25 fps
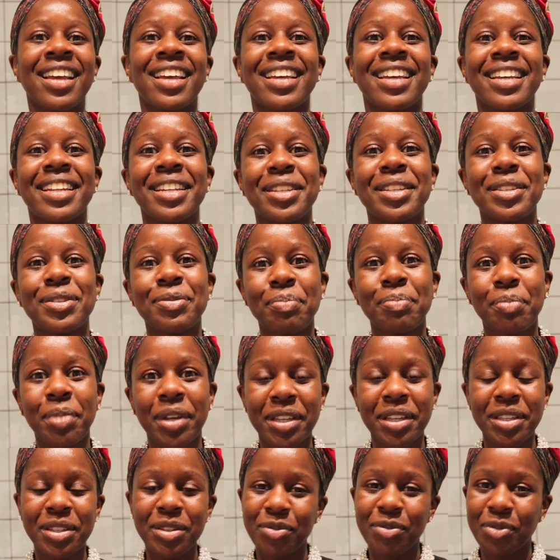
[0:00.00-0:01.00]
it is
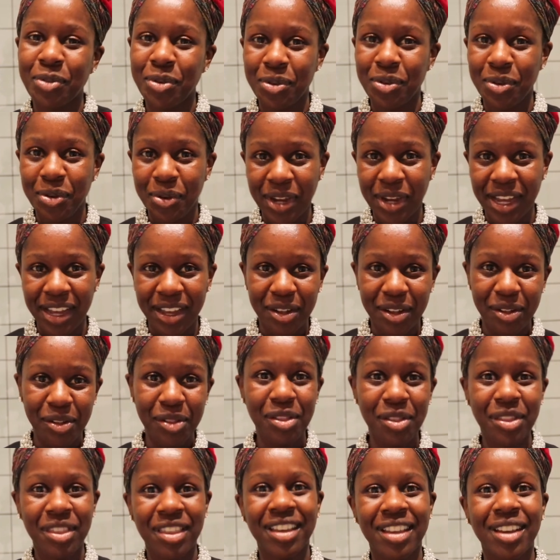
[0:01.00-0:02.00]
best for your
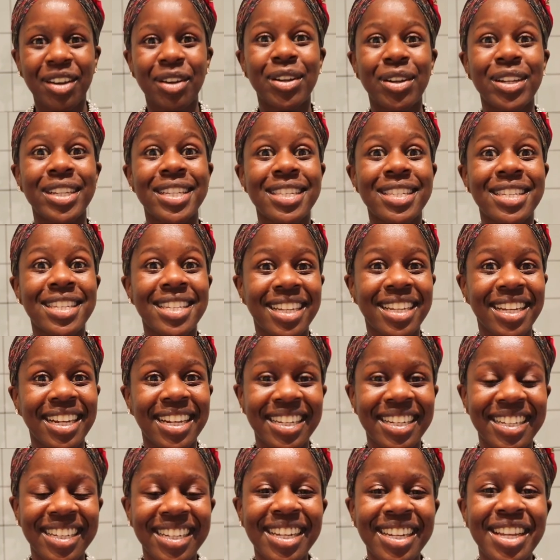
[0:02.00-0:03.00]
health
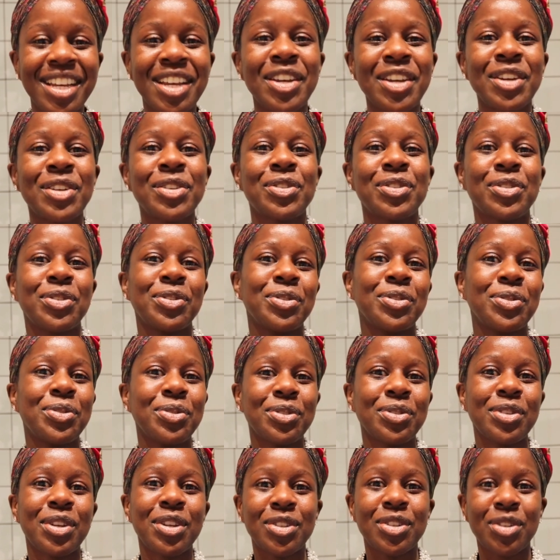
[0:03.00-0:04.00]
holistically to
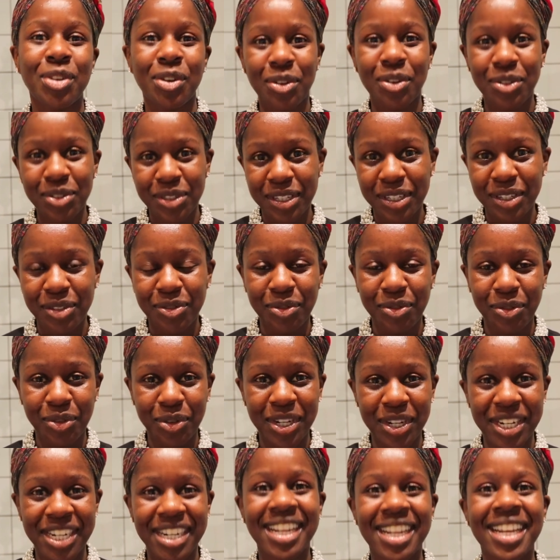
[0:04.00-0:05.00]
use
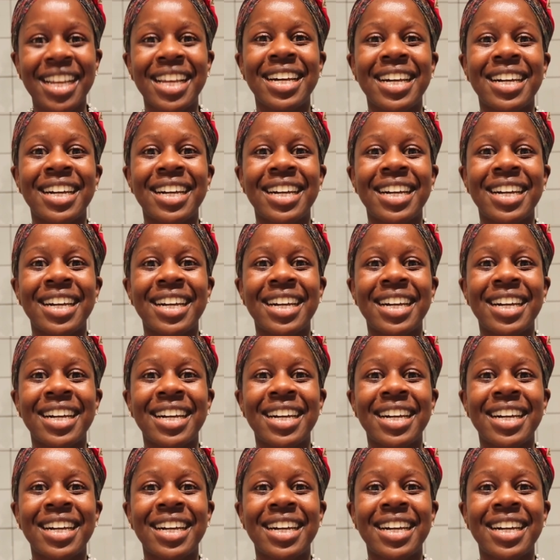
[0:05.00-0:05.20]
toxic-free,